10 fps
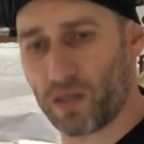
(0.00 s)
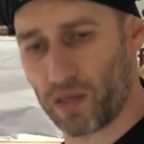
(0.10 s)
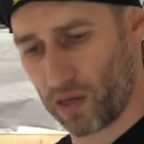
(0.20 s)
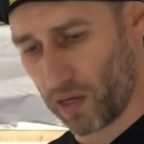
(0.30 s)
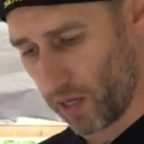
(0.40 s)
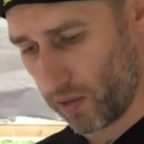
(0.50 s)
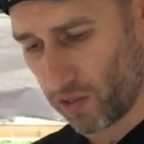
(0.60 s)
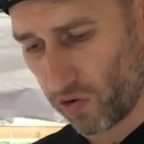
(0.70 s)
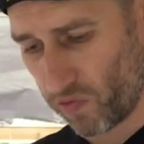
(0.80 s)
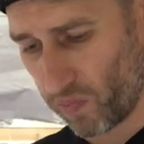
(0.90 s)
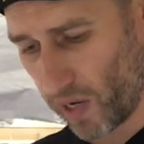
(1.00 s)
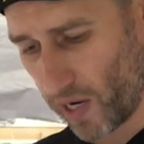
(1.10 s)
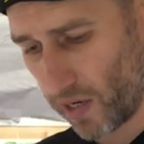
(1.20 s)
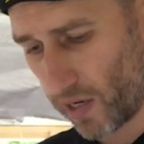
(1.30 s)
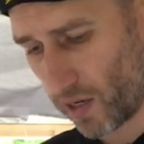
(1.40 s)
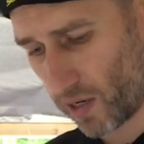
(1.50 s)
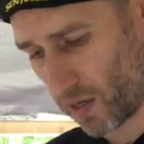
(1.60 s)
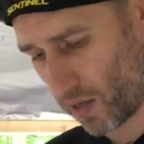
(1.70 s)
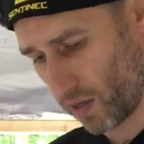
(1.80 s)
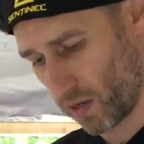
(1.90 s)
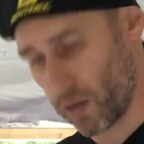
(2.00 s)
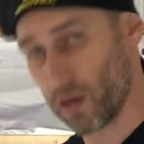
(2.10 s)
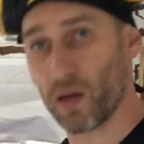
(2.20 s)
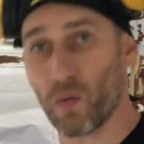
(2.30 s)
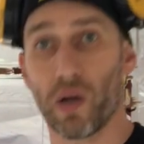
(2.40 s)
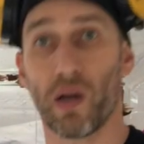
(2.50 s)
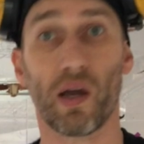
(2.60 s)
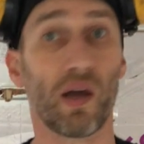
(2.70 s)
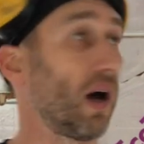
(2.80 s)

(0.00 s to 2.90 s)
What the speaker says: to stick a toothed blade in, and we're going to